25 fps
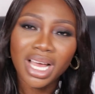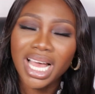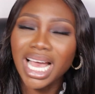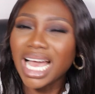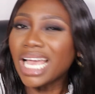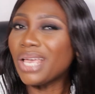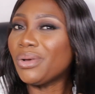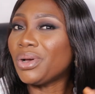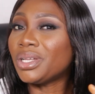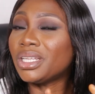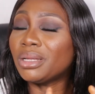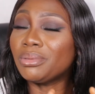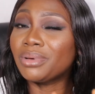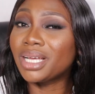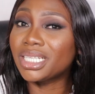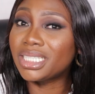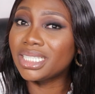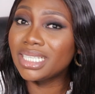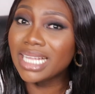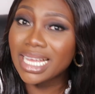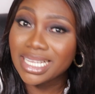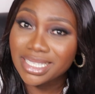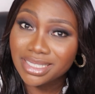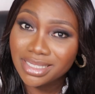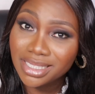and you end up
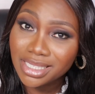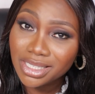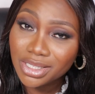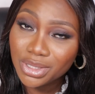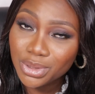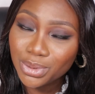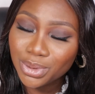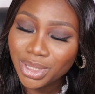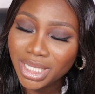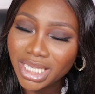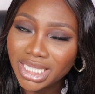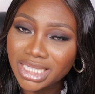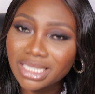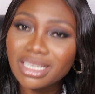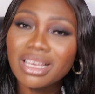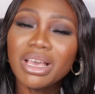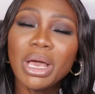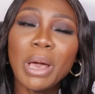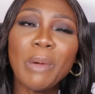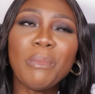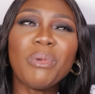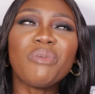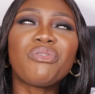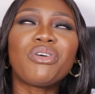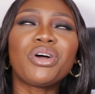getting like 6 units
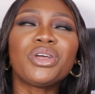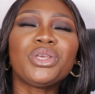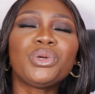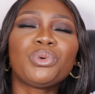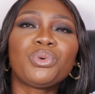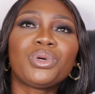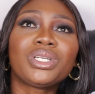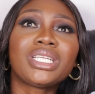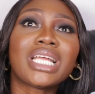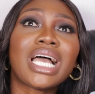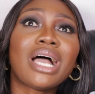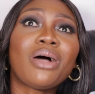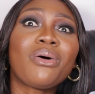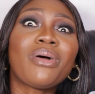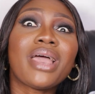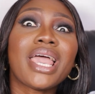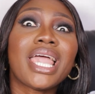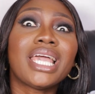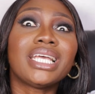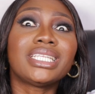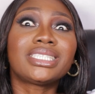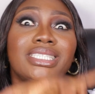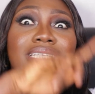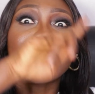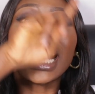before you will now
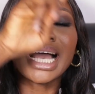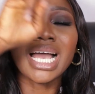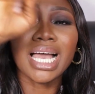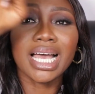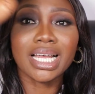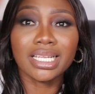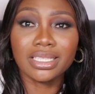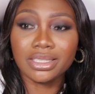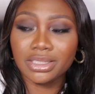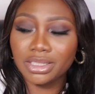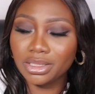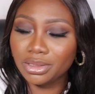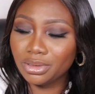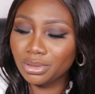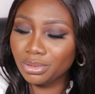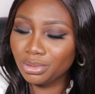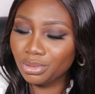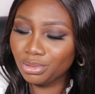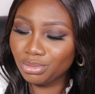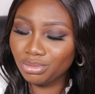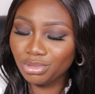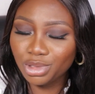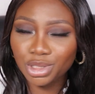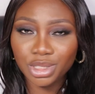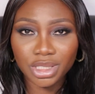enter the
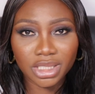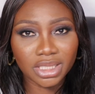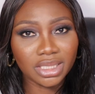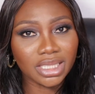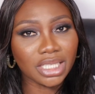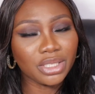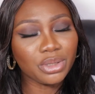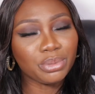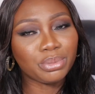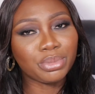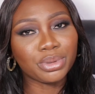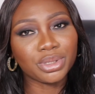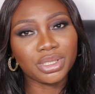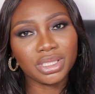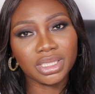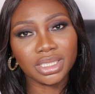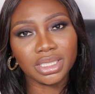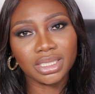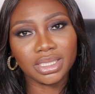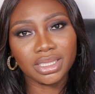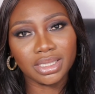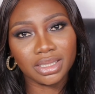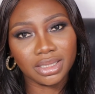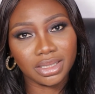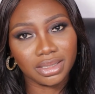unit that you
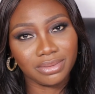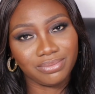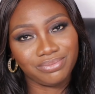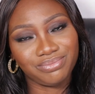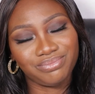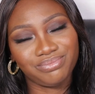purchased.